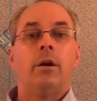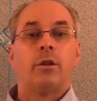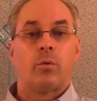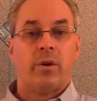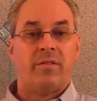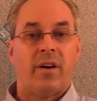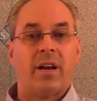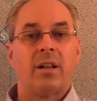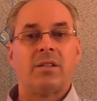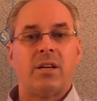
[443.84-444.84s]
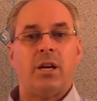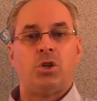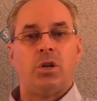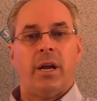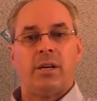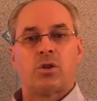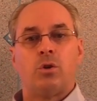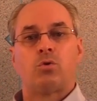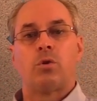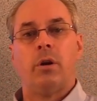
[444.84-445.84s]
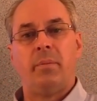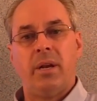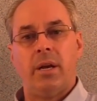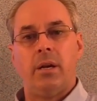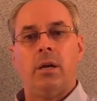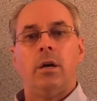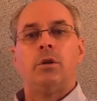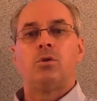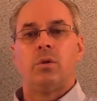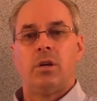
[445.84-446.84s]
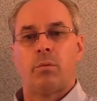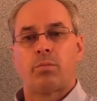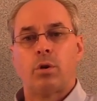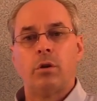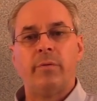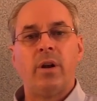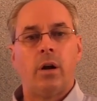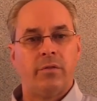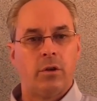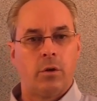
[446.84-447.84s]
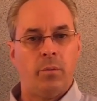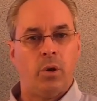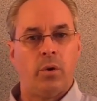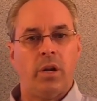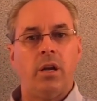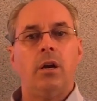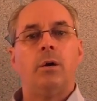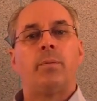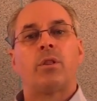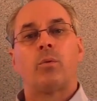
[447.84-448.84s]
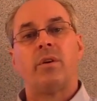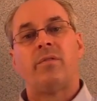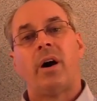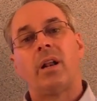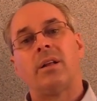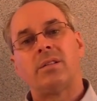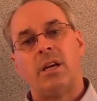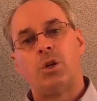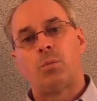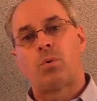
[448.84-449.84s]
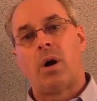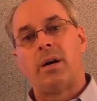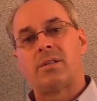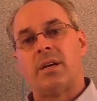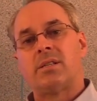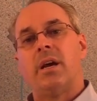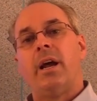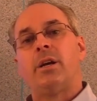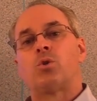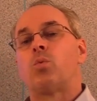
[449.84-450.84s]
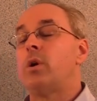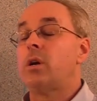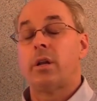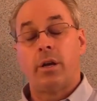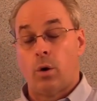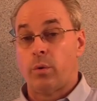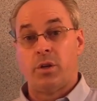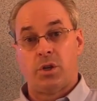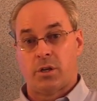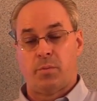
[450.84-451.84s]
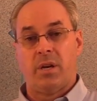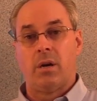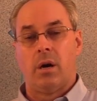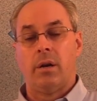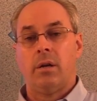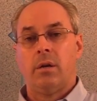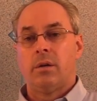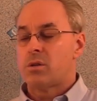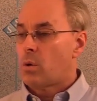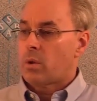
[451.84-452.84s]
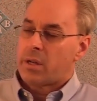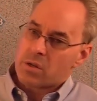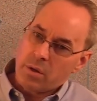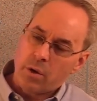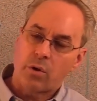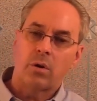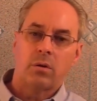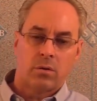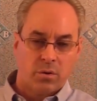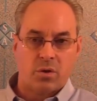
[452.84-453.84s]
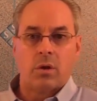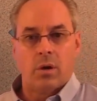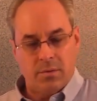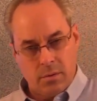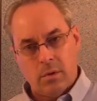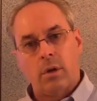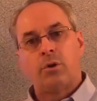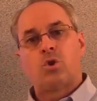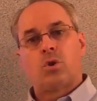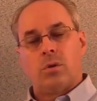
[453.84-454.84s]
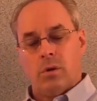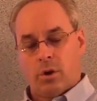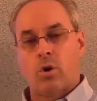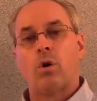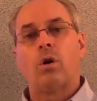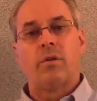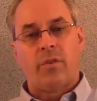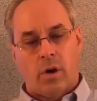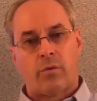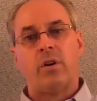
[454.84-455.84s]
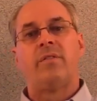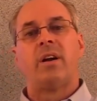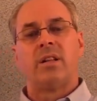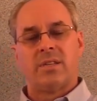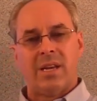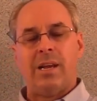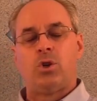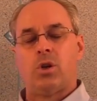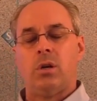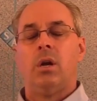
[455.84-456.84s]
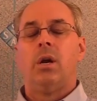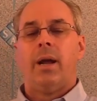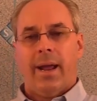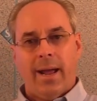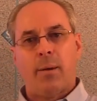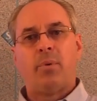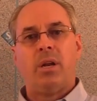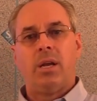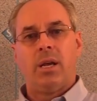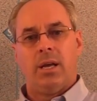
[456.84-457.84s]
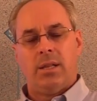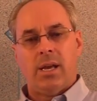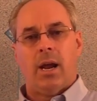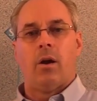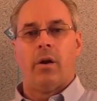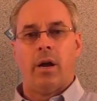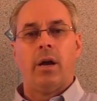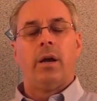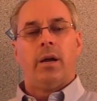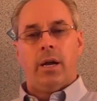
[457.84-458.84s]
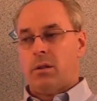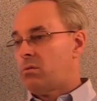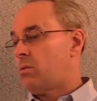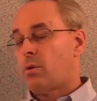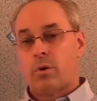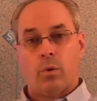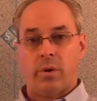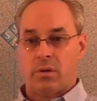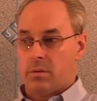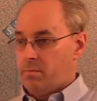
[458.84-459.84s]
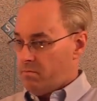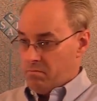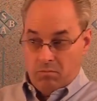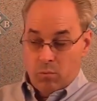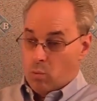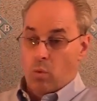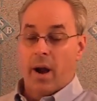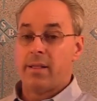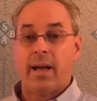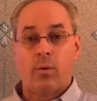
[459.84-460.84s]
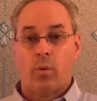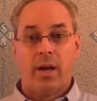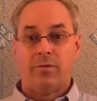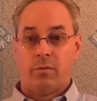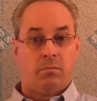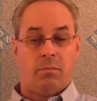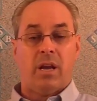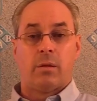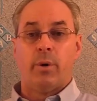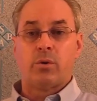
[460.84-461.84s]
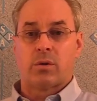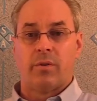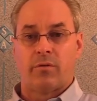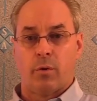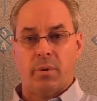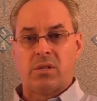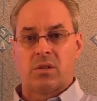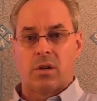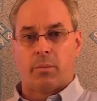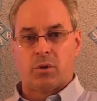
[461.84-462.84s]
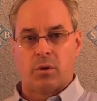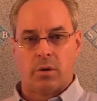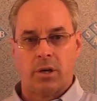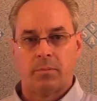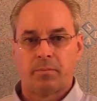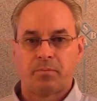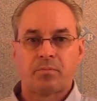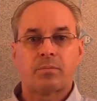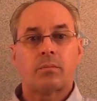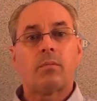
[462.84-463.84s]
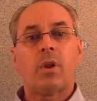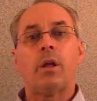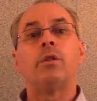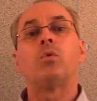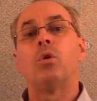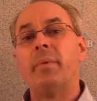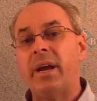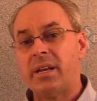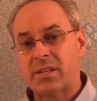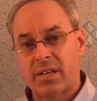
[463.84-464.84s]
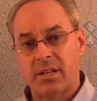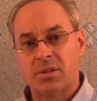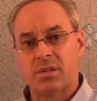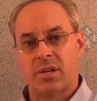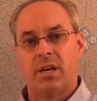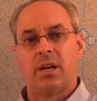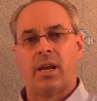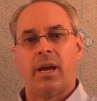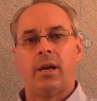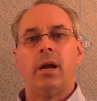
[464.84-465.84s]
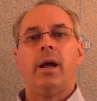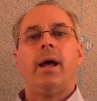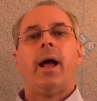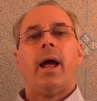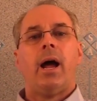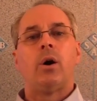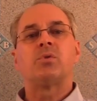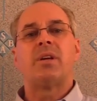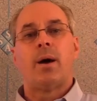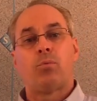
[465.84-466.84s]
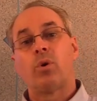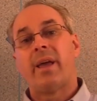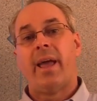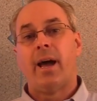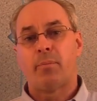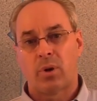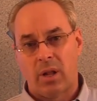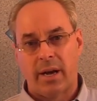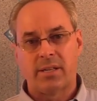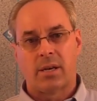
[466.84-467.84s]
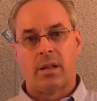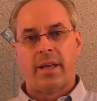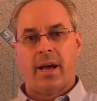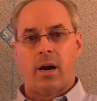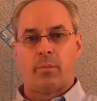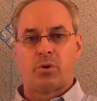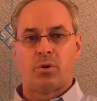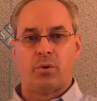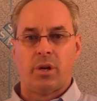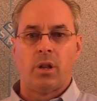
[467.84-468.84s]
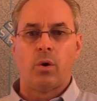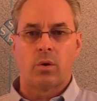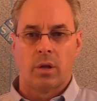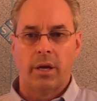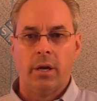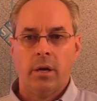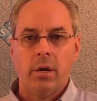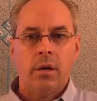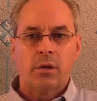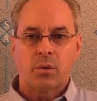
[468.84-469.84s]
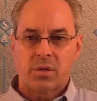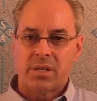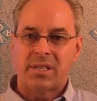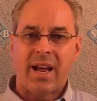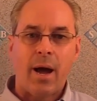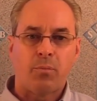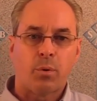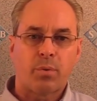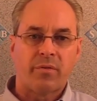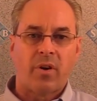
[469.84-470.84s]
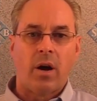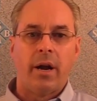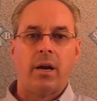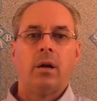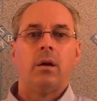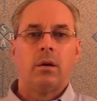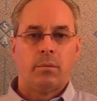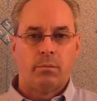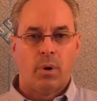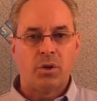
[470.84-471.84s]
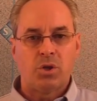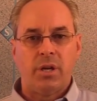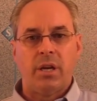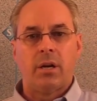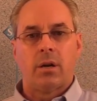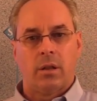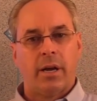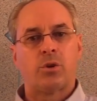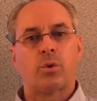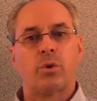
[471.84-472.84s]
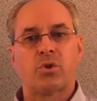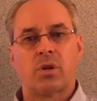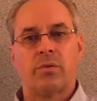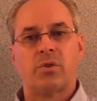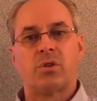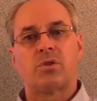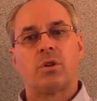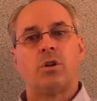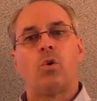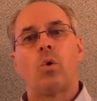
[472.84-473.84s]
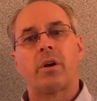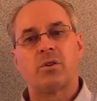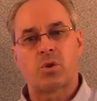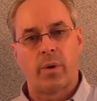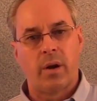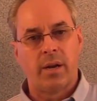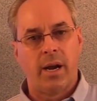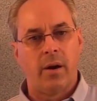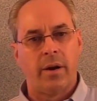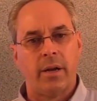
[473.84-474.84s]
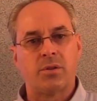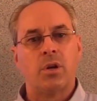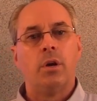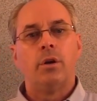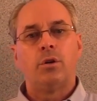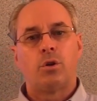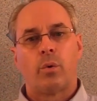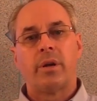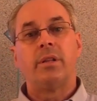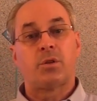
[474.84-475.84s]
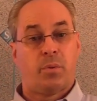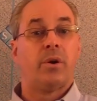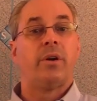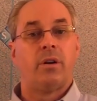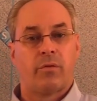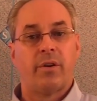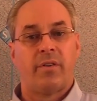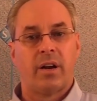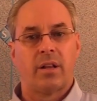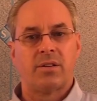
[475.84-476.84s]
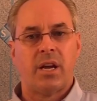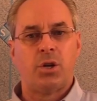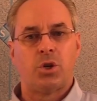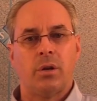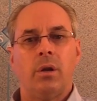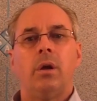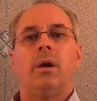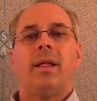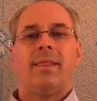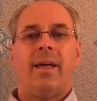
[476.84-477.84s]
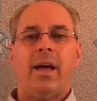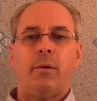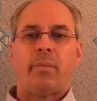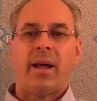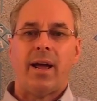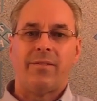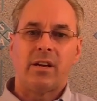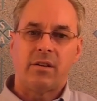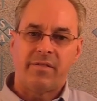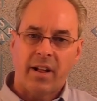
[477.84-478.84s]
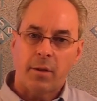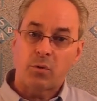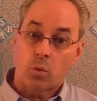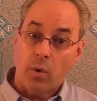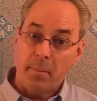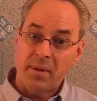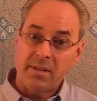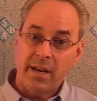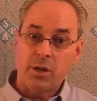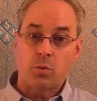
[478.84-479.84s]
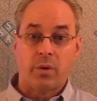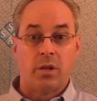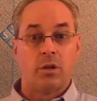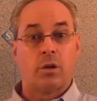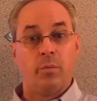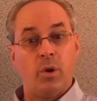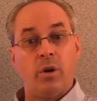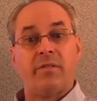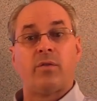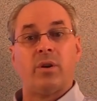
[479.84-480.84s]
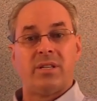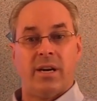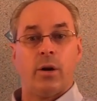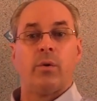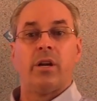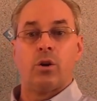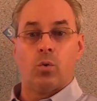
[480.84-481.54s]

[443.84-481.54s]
The revitalization has contributed to the improvement of the community, but the revitalization process has really only just begun. So let's know there's a curve of revitalization happening in the area, and they're going to ride that wave and make the most of it for a business opportunity. The remaining sentences indicate how Zap will capitalize on that opportunity locally. So it says Zap will provide much needed electrical services to the York and surrounding areas during this period of revitalization. Then, by having developed a reputation within the community for integrity and